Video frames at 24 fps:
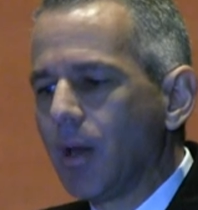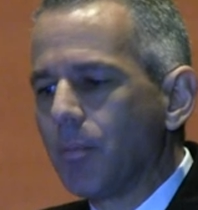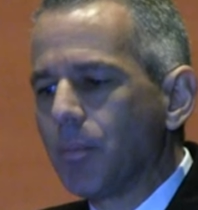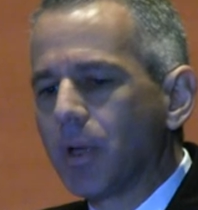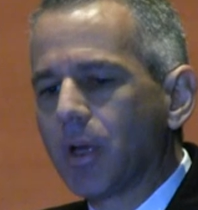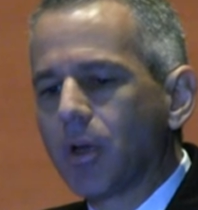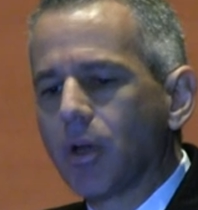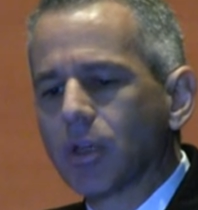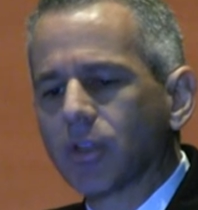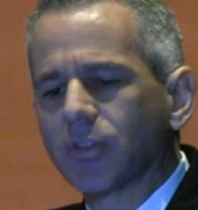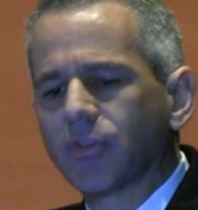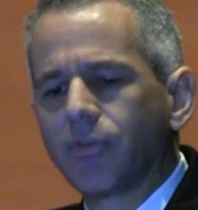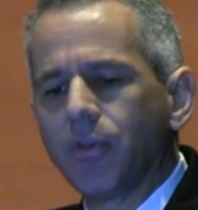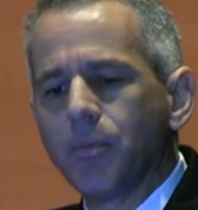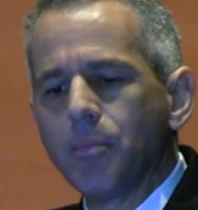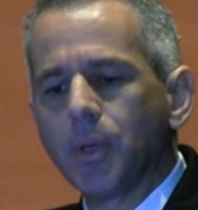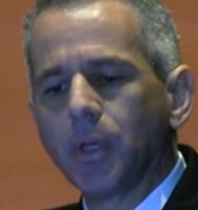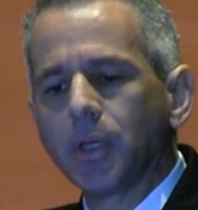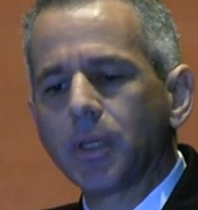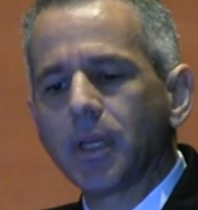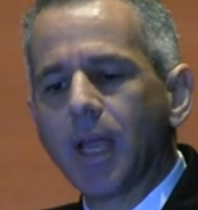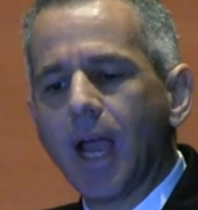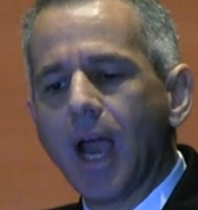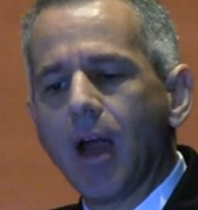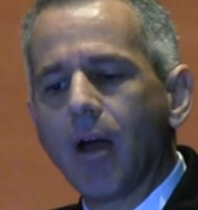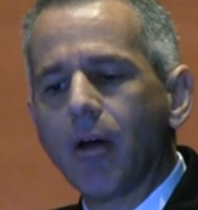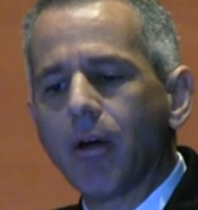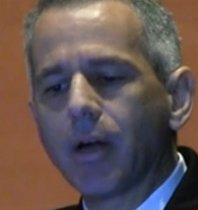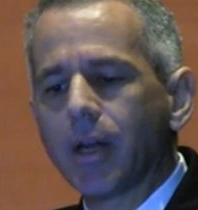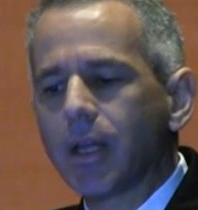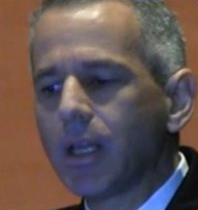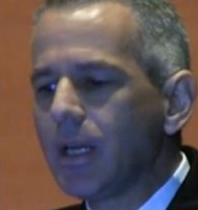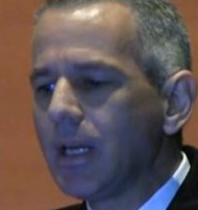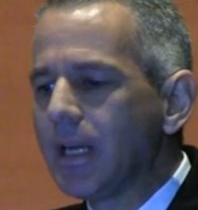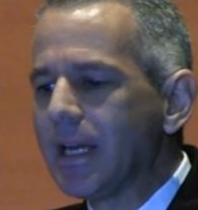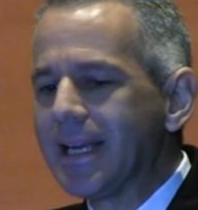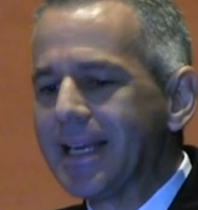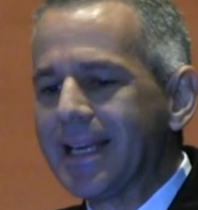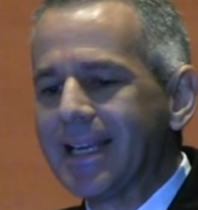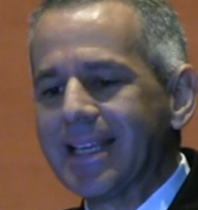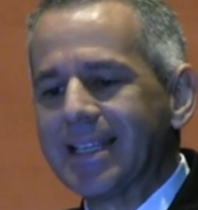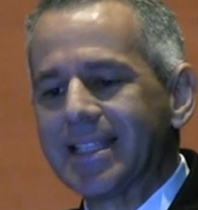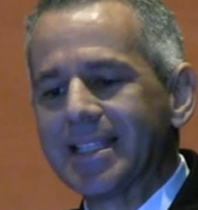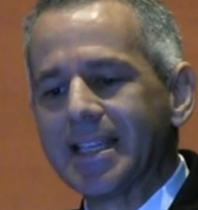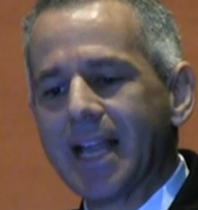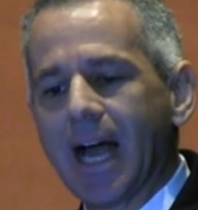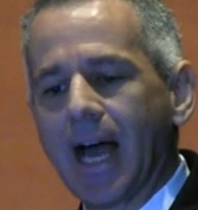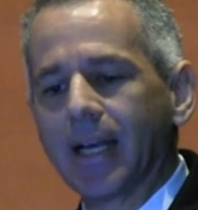because familiarity
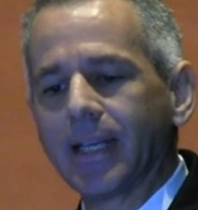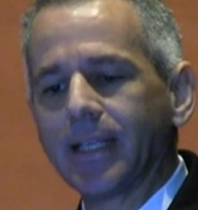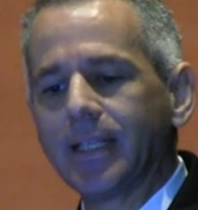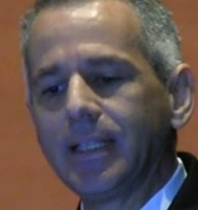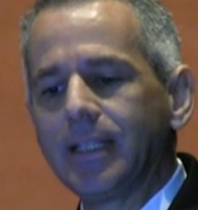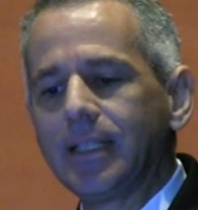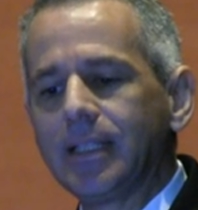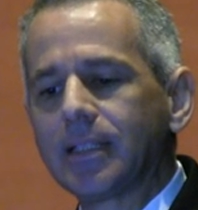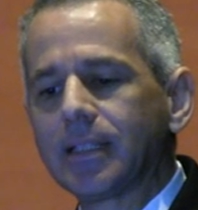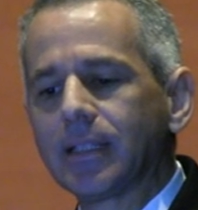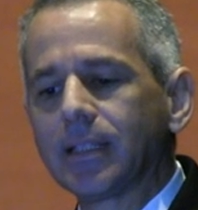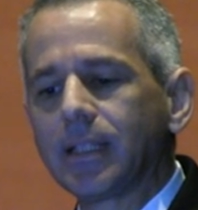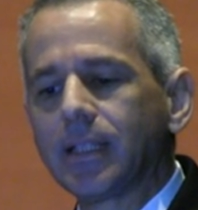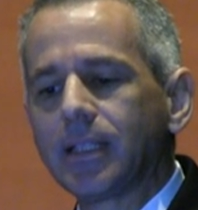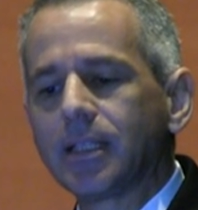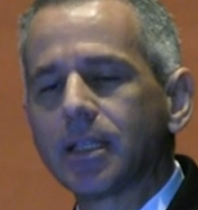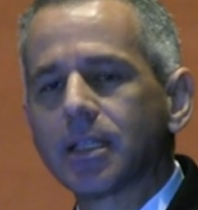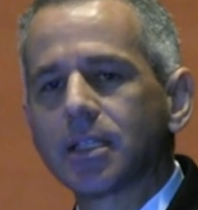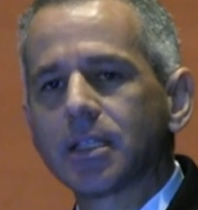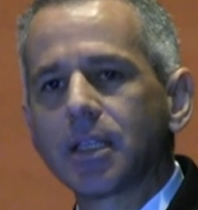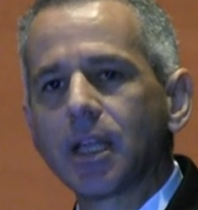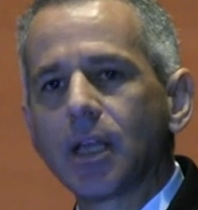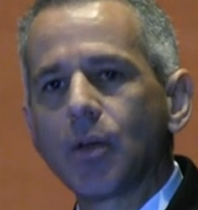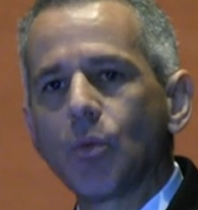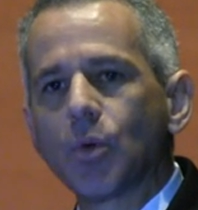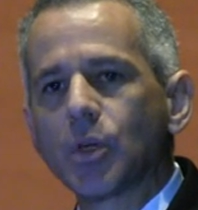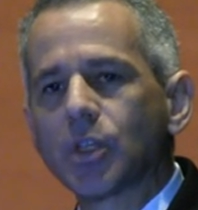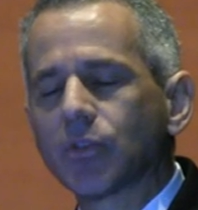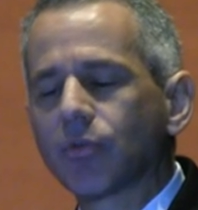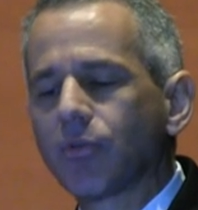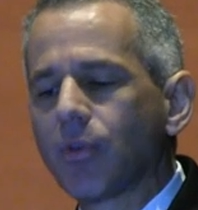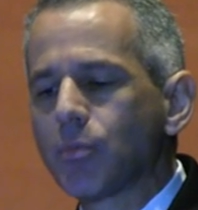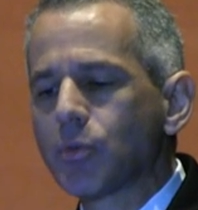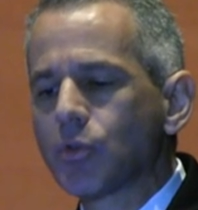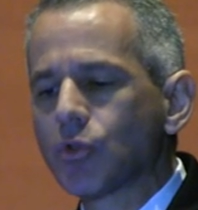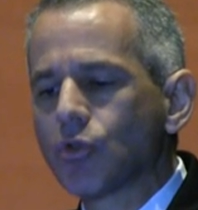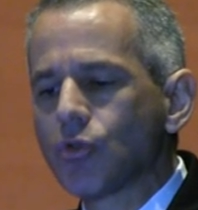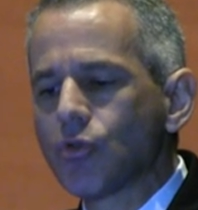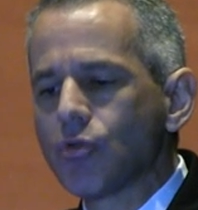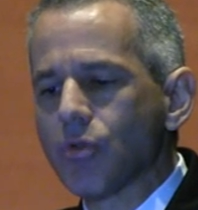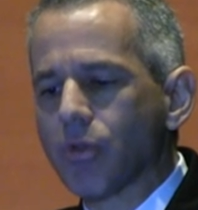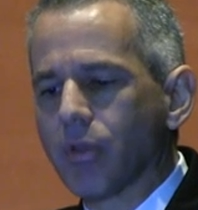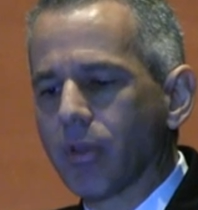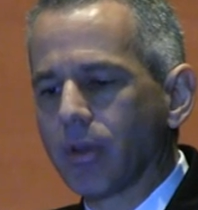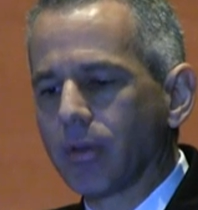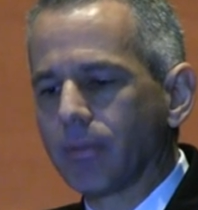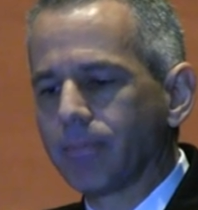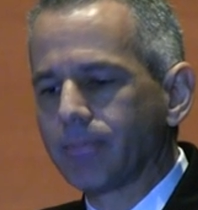is not easily distinguished from
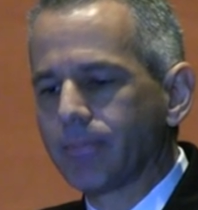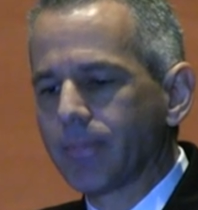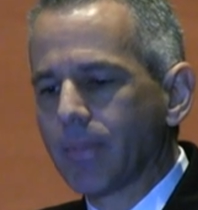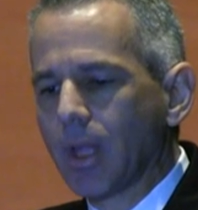truth.